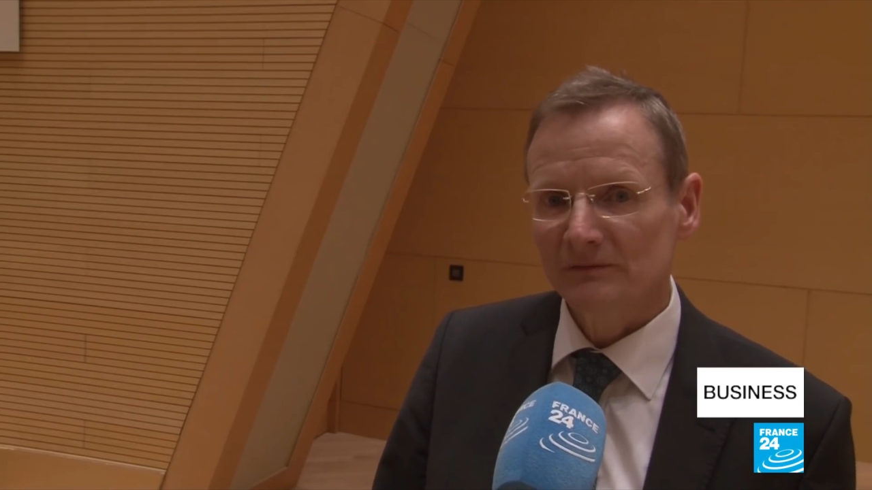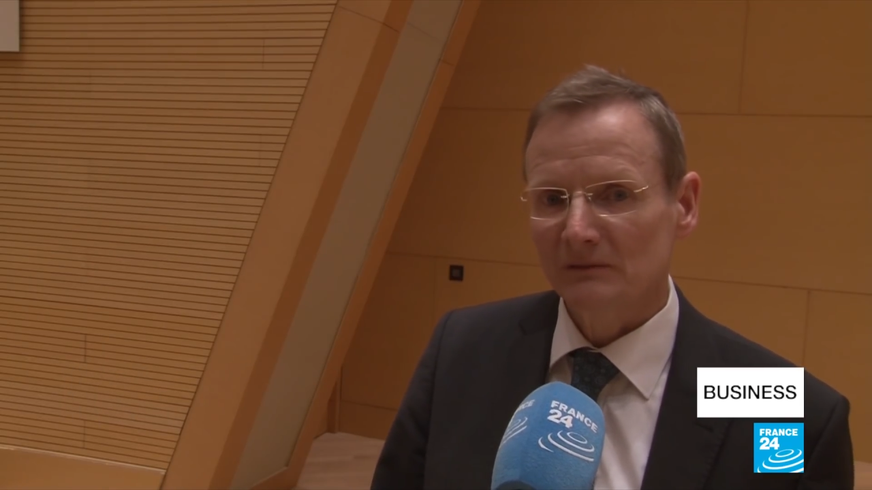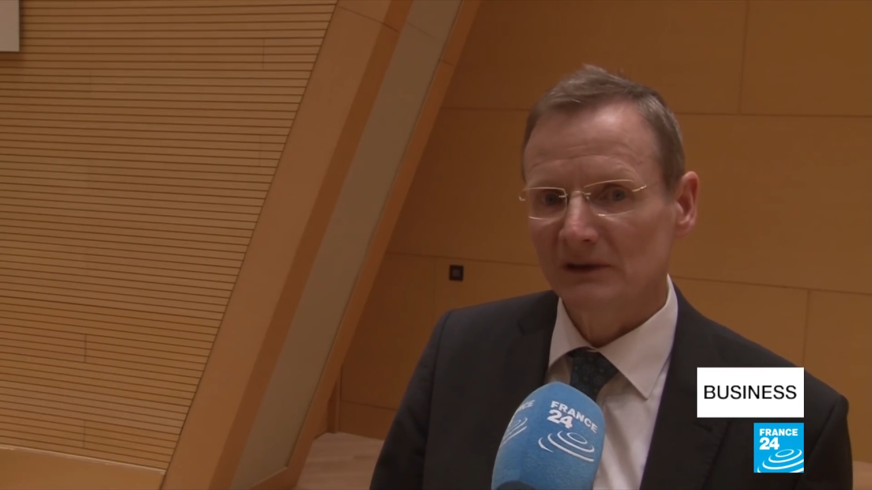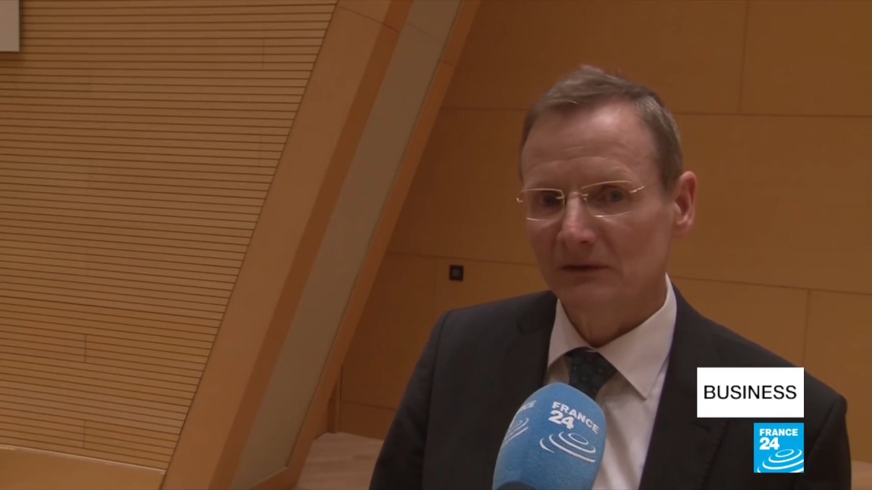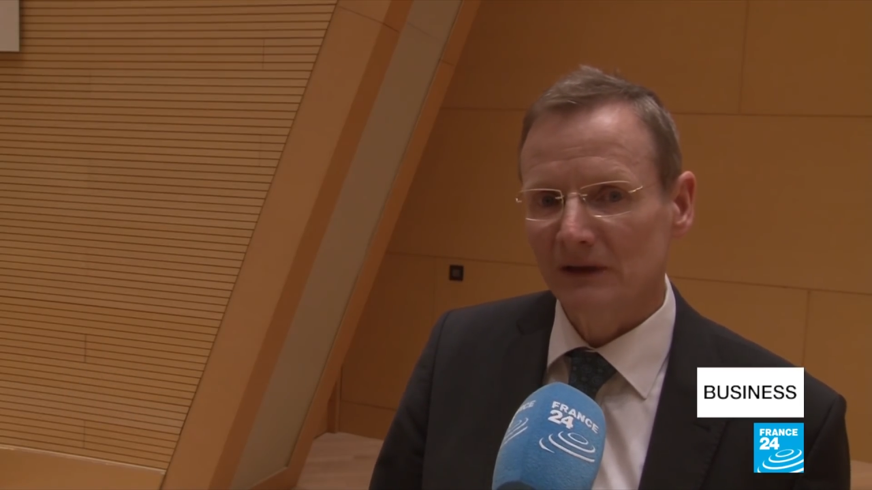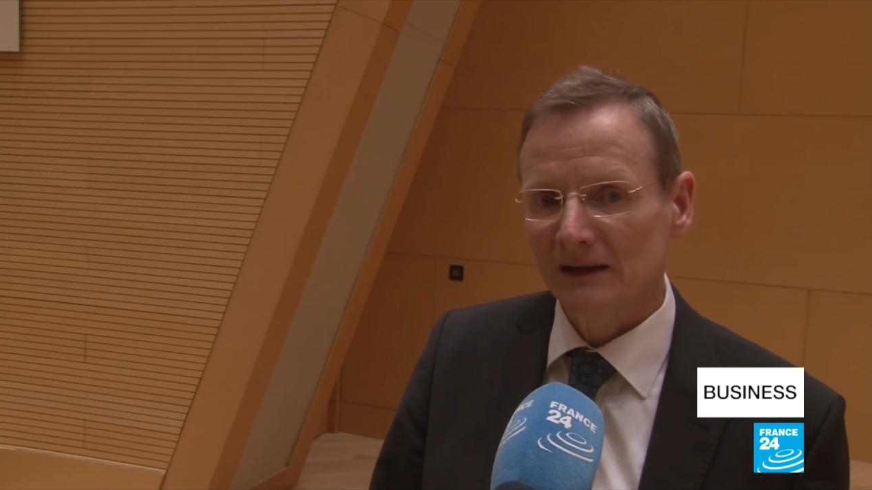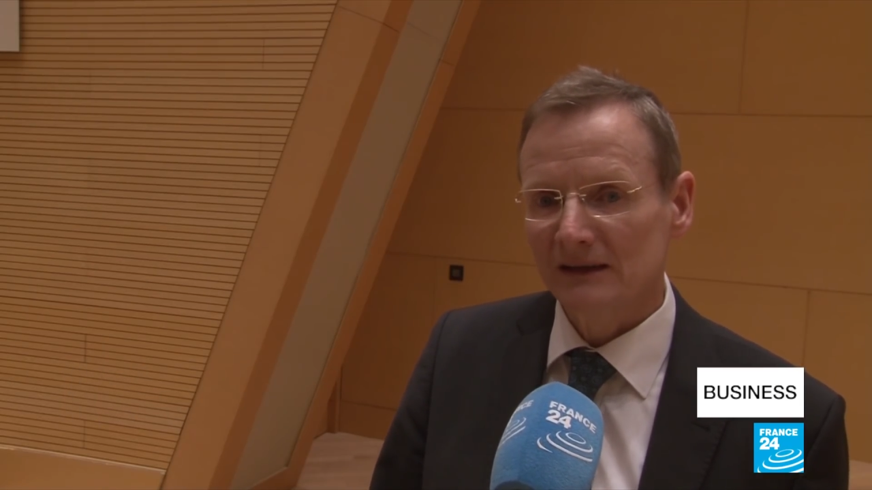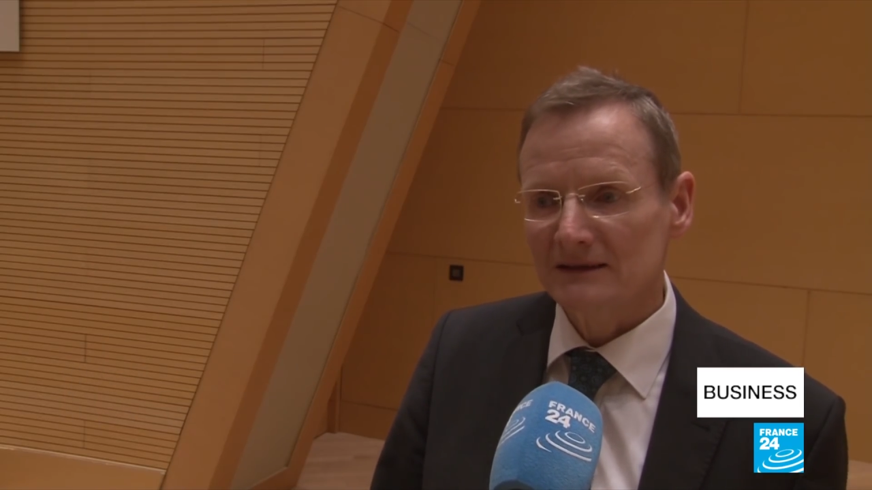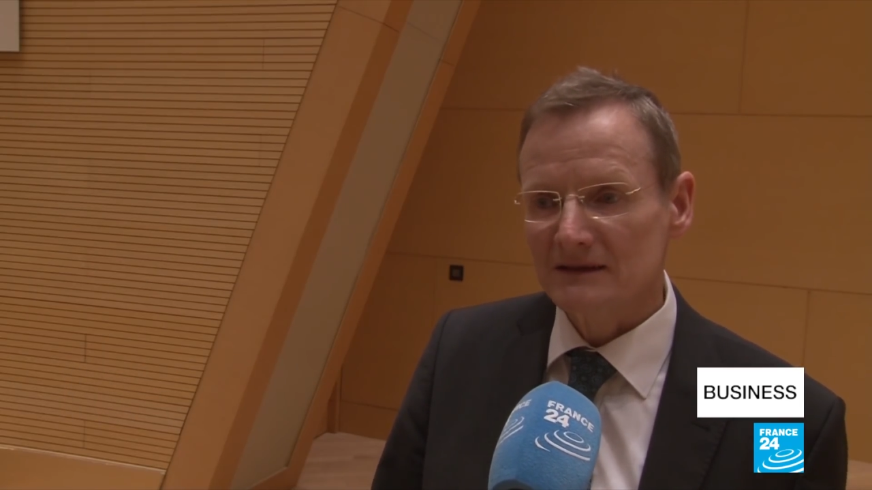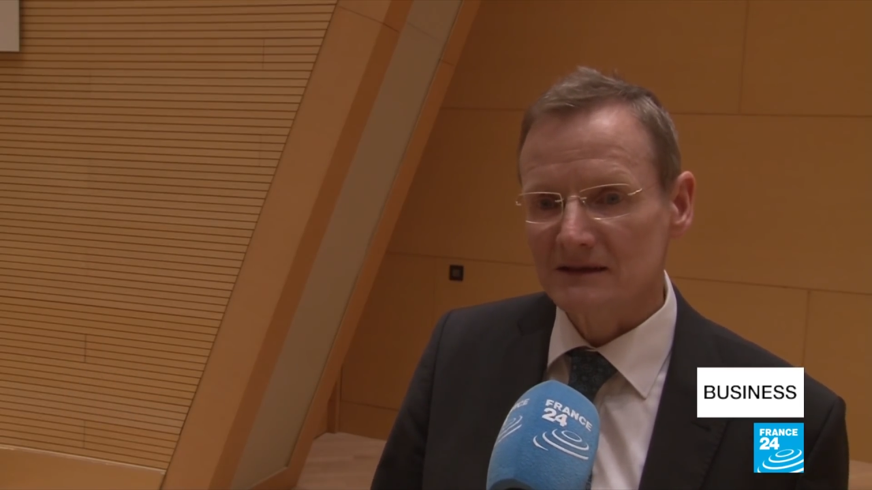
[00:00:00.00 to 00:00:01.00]
public
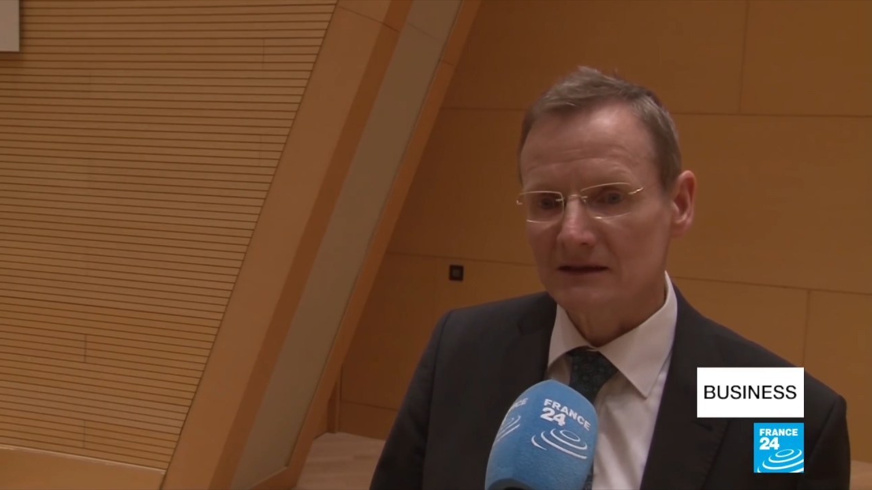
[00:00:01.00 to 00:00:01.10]
finances.